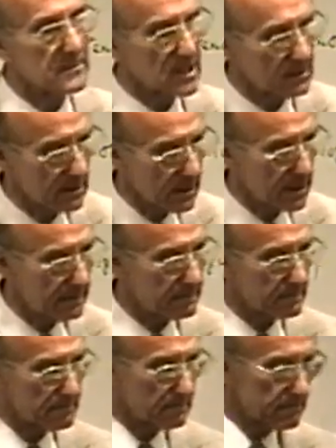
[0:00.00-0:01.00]
Okay?
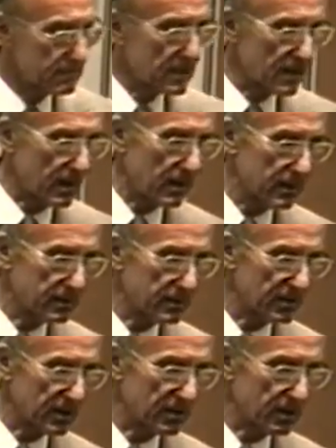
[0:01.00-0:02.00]
Carl,
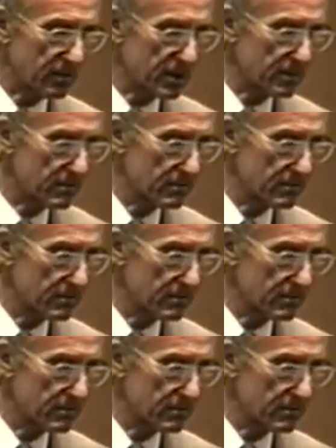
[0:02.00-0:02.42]
say something.